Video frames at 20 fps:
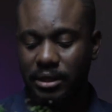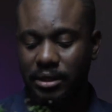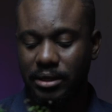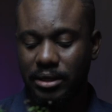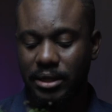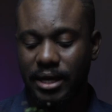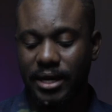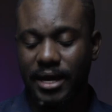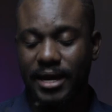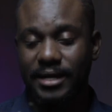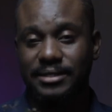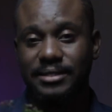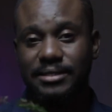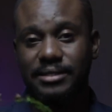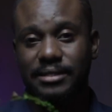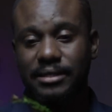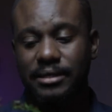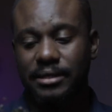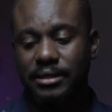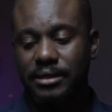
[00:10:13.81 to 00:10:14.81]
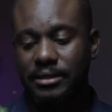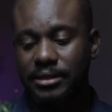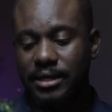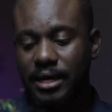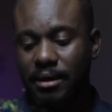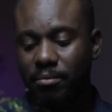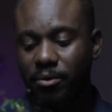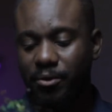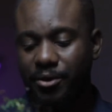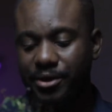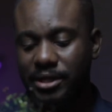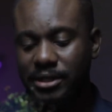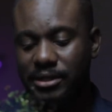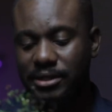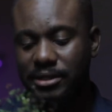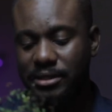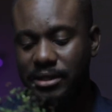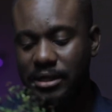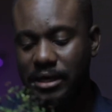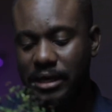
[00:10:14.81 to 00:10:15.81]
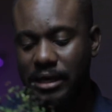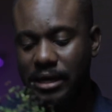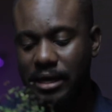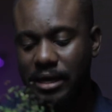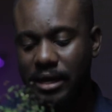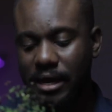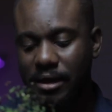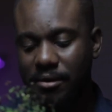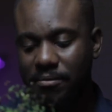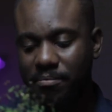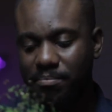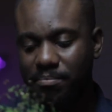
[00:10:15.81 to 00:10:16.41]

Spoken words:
that I see is I'm already seeing a